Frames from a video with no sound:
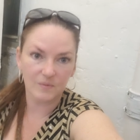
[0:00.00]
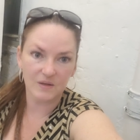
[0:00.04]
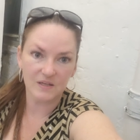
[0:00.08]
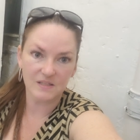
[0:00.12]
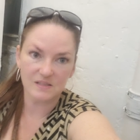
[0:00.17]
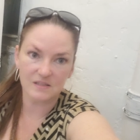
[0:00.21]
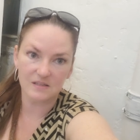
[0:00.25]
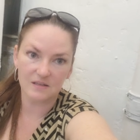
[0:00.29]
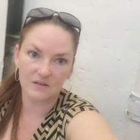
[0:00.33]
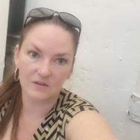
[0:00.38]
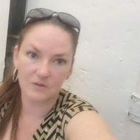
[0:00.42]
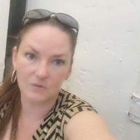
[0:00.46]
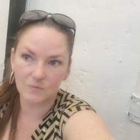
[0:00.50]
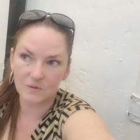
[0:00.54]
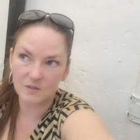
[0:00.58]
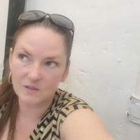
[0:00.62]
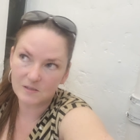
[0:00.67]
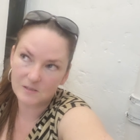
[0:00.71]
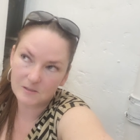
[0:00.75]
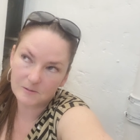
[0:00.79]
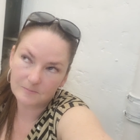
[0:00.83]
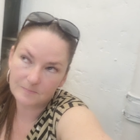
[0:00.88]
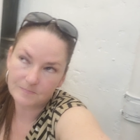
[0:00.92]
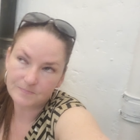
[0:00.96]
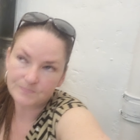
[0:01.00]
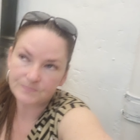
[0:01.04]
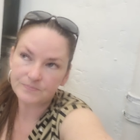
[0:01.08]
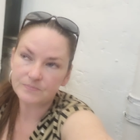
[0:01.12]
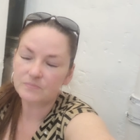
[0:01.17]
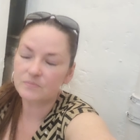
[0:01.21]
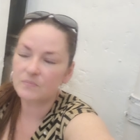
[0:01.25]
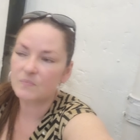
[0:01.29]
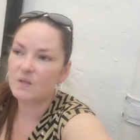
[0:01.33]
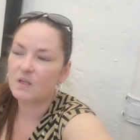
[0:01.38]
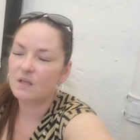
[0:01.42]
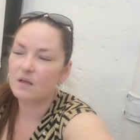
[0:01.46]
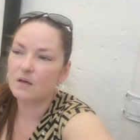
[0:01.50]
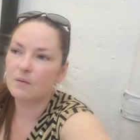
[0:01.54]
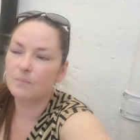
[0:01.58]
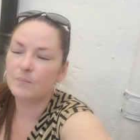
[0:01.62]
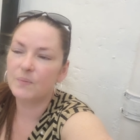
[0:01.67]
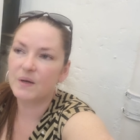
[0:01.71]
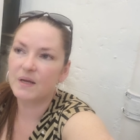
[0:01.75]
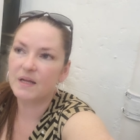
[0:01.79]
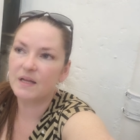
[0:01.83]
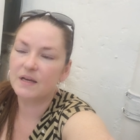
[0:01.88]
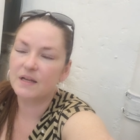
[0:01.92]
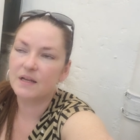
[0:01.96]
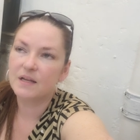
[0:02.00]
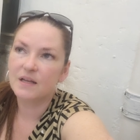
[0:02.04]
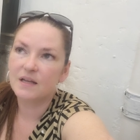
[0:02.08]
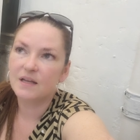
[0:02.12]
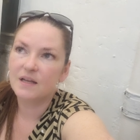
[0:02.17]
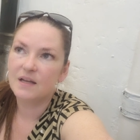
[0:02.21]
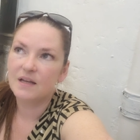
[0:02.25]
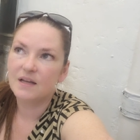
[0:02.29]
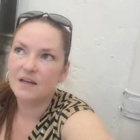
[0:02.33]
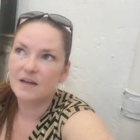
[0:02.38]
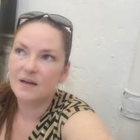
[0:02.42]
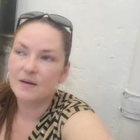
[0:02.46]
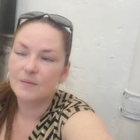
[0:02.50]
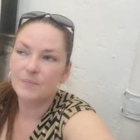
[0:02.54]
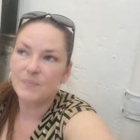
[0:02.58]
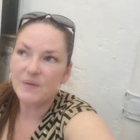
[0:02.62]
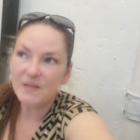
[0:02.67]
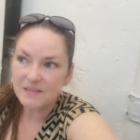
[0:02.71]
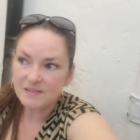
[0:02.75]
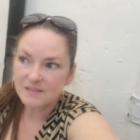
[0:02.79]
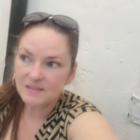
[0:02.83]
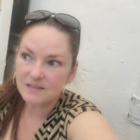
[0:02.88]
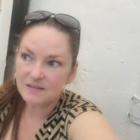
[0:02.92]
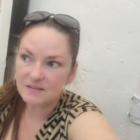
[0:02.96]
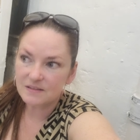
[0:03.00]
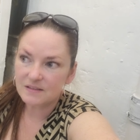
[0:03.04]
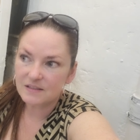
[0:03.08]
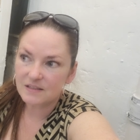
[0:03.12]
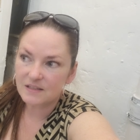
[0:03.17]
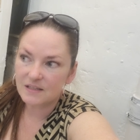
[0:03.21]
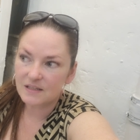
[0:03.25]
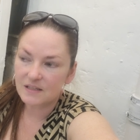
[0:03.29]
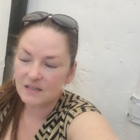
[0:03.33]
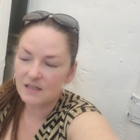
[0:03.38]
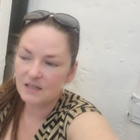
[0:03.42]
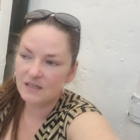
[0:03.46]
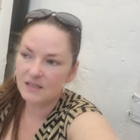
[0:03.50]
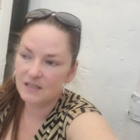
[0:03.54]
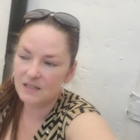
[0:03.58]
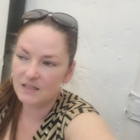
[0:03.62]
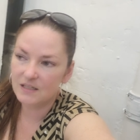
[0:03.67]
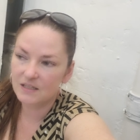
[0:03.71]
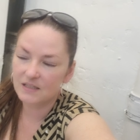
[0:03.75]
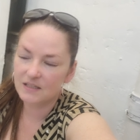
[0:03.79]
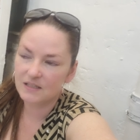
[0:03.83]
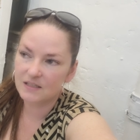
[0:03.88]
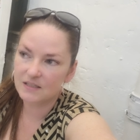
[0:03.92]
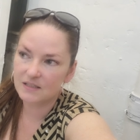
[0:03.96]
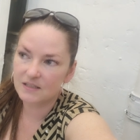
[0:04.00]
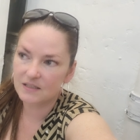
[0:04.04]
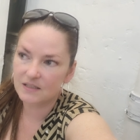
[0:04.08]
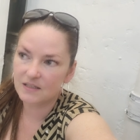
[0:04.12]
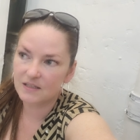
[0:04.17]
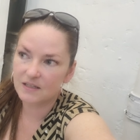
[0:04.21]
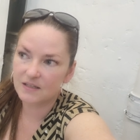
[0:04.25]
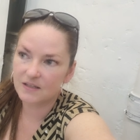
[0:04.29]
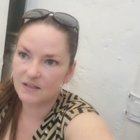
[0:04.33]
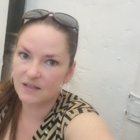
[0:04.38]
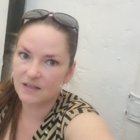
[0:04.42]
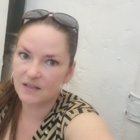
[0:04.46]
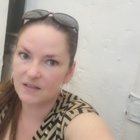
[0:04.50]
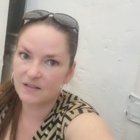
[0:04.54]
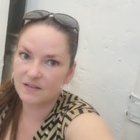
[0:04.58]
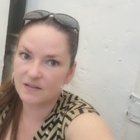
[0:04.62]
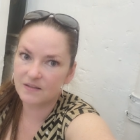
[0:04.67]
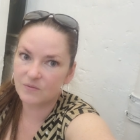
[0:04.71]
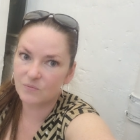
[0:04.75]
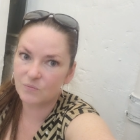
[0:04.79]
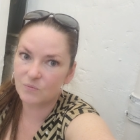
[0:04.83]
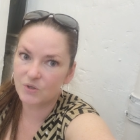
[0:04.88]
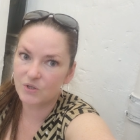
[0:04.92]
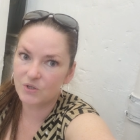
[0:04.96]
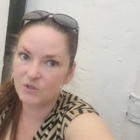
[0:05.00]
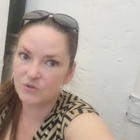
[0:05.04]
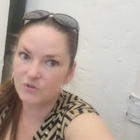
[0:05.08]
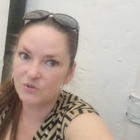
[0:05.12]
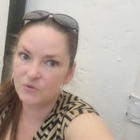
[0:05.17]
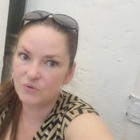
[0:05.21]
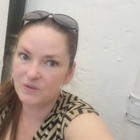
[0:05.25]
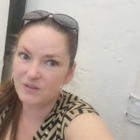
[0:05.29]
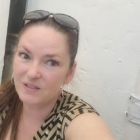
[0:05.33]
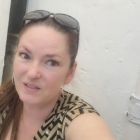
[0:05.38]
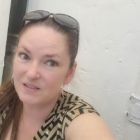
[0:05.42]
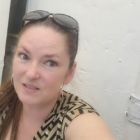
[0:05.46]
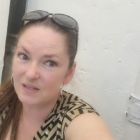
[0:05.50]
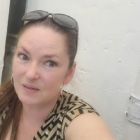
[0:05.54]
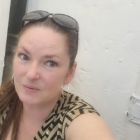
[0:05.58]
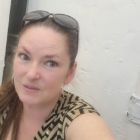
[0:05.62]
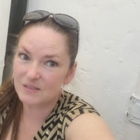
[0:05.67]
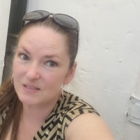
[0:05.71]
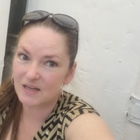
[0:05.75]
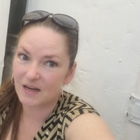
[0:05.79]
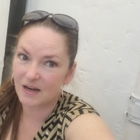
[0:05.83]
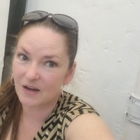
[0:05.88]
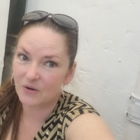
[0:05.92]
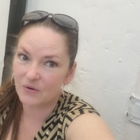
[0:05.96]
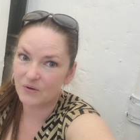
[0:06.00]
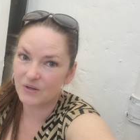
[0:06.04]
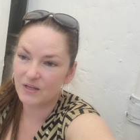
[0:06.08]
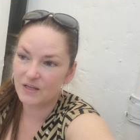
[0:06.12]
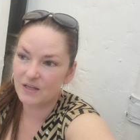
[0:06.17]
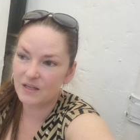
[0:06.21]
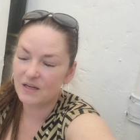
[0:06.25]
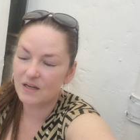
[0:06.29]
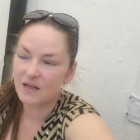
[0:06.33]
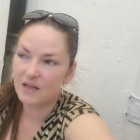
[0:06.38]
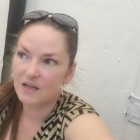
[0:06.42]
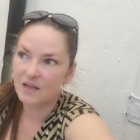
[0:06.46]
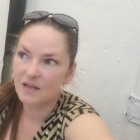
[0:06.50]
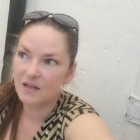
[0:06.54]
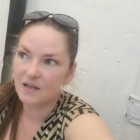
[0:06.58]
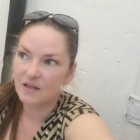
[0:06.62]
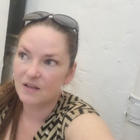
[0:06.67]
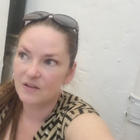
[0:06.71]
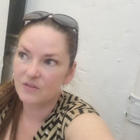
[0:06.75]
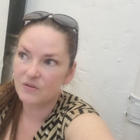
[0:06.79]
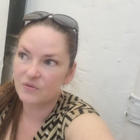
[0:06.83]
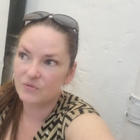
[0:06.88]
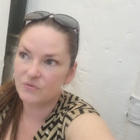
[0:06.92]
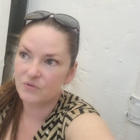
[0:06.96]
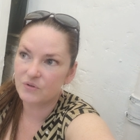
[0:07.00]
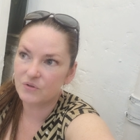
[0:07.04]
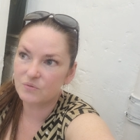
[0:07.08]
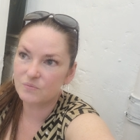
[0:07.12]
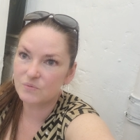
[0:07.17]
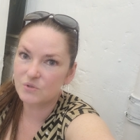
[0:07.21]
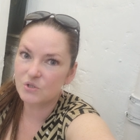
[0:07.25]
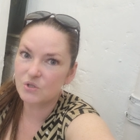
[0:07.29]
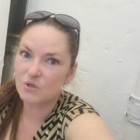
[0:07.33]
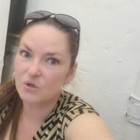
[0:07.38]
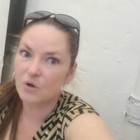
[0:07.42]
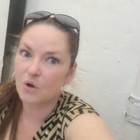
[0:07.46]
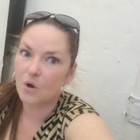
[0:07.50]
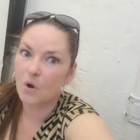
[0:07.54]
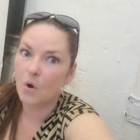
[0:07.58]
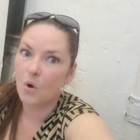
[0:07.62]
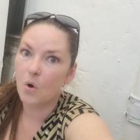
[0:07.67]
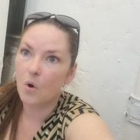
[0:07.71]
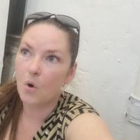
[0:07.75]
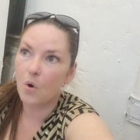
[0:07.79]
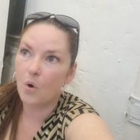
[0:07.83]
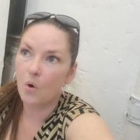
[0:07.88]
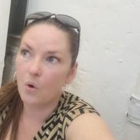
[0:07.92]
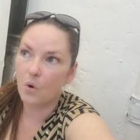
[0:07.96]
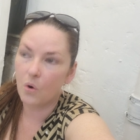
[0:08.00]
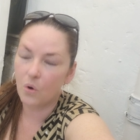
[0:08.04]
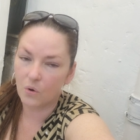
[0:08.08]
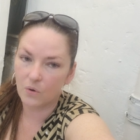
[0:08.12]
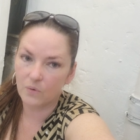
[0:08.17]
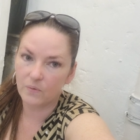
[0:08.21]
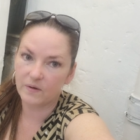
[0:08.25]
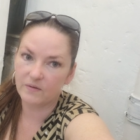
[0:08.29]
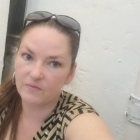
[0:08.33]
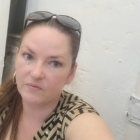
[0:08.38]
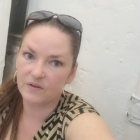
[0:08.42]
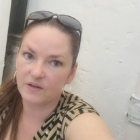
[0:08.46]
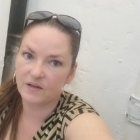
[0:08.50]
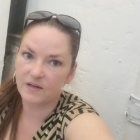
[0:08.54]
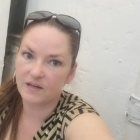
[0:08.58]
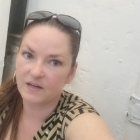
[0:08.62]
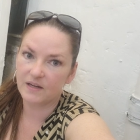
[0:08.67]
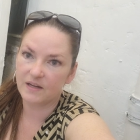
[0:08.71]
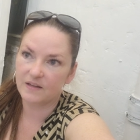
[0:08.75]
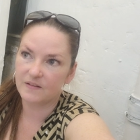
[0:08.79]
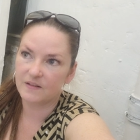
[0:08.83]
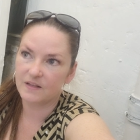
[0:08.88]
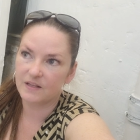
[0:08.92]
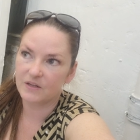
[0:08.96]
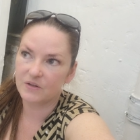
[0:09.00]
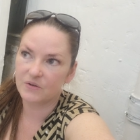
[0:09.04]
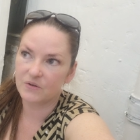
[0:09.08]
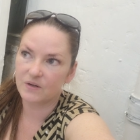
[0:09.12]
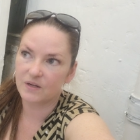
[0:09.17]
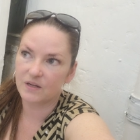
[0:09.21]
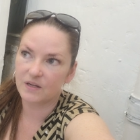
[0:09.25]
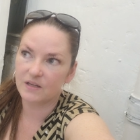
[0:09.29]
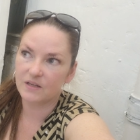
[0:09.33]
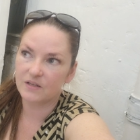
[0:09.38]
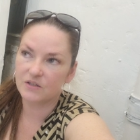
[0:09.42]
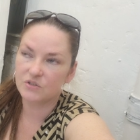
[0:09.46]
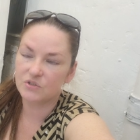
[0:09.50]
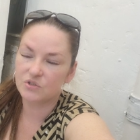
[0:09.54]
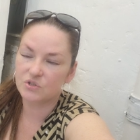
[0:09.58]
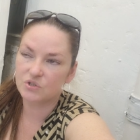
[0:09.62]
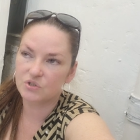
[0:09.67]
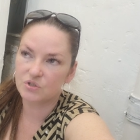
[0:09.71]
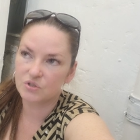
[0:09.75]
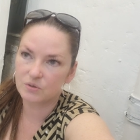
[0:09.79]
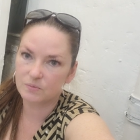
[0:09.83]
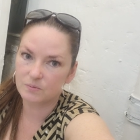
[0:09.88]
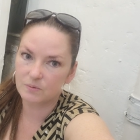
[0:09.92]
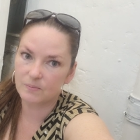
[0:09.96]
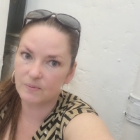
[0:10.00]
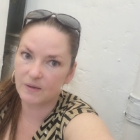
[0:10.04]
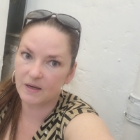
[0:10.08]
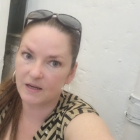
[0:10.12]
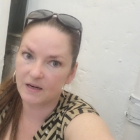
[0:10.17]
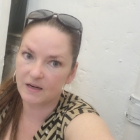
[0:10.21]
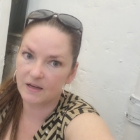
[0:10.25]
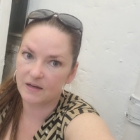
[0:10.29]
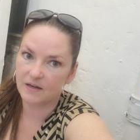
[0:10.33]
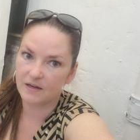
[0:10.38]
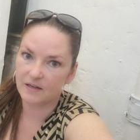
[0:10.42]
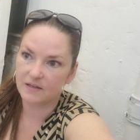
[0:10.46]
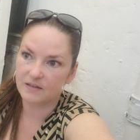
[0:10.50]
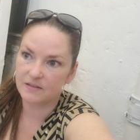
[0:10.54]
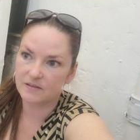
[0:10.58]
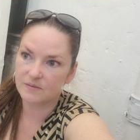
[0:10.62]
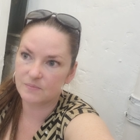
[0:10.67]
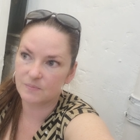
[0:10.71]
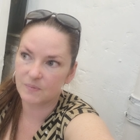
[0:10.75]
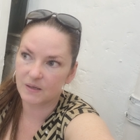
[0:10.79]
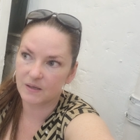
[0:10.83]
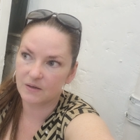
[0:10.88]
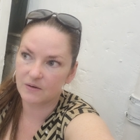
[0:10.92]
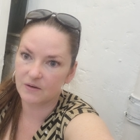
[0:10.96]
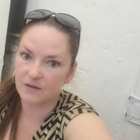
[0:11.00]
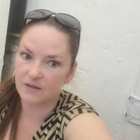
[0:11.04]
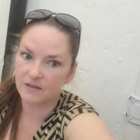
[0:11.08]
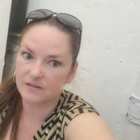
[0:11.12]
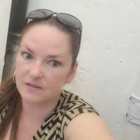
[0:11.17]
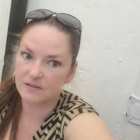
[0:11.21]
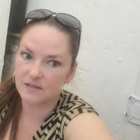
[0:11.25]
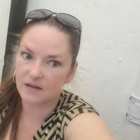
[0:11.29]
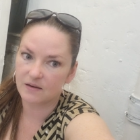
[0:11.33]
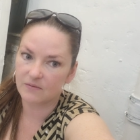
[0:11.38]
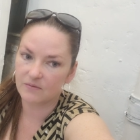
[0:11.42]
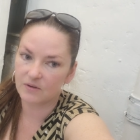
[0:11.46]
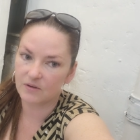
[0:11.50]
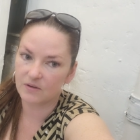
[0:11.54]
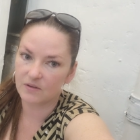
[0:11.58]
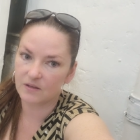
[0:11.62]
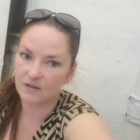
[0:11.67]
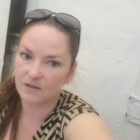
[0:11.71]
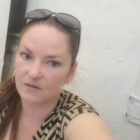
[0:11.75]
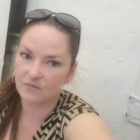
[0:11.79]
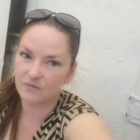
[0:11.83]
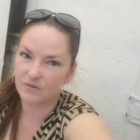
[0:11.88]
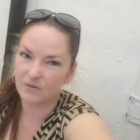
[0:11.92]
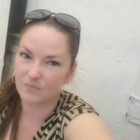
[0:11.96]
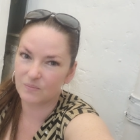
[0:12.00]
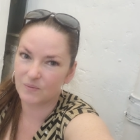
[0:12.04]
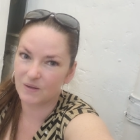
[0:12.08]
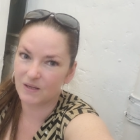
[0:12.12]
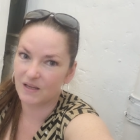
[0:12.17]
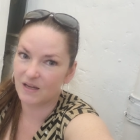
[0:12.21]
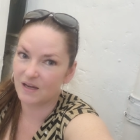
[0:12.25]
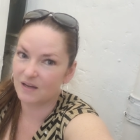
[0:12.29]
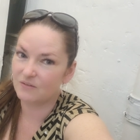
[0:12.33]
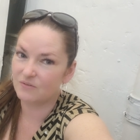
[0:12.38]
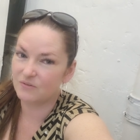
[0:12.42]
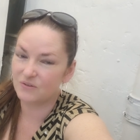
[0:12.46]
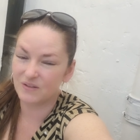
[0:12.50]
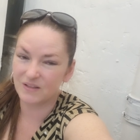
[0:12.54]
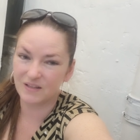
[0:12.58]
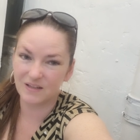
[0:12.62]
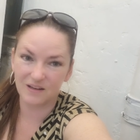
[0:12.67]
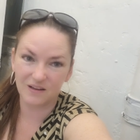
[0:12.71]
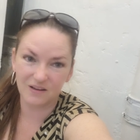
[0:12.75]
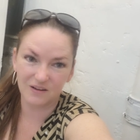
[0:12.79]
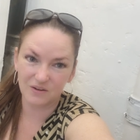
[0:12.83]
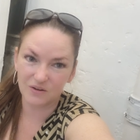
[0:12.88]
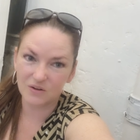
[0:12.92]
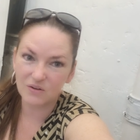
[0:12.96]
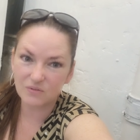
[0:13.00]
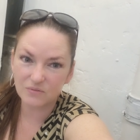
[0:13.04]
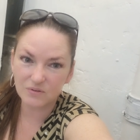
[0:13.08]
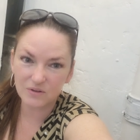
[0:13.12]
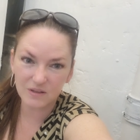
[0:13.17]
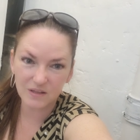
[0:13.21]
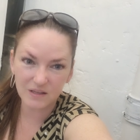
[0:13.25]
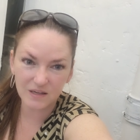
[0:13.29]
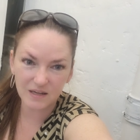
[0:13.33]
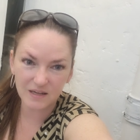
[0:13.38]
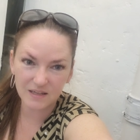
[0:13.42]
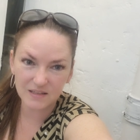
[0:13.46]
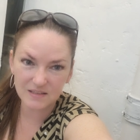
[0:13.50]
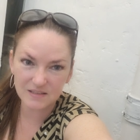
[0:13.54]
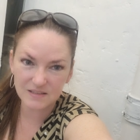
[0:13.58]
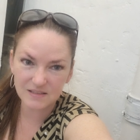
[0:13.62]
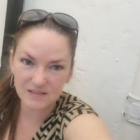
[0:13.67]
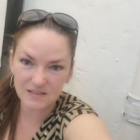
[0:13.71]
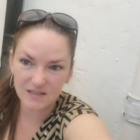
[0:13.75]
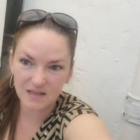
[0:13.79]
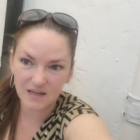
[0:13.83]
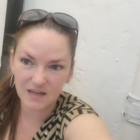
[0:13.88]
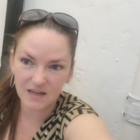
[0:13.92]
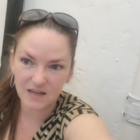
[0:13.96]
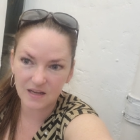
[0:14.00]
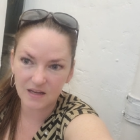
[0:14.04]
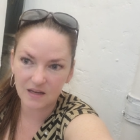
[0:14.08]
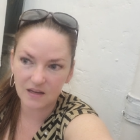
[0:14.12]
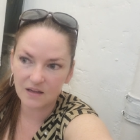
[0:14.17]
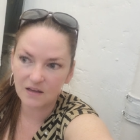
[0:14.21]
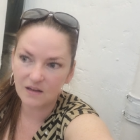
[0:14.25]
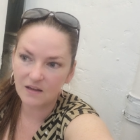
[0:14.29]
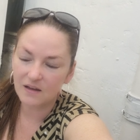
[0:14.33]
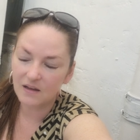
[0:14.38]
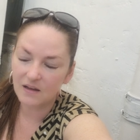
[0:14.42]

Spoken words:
as the other ones. But basically, when you're doing the tub and tile kit, the fumes are horrific and they create super bad headaches, migraines, everything for me. I feel like hungover the next day.